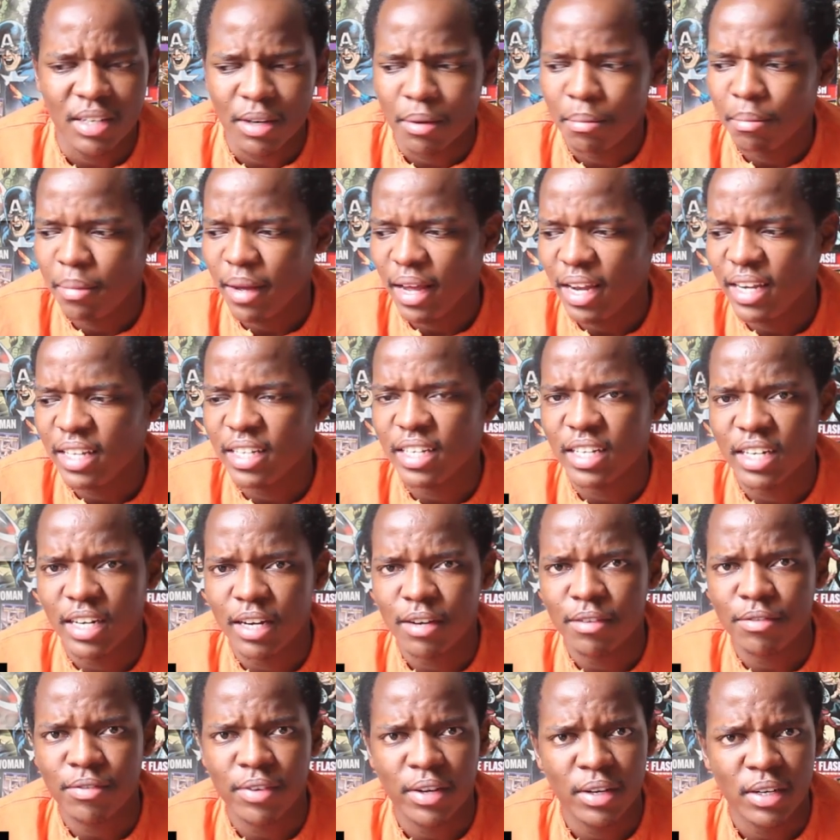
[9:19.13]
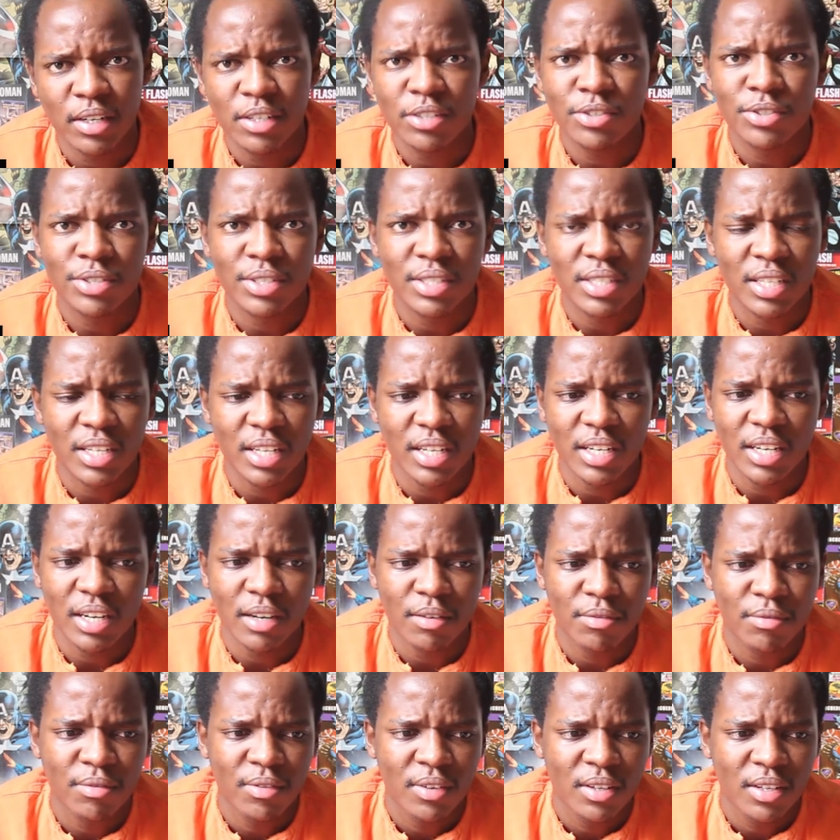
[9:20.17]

compelling enough and interesting enough.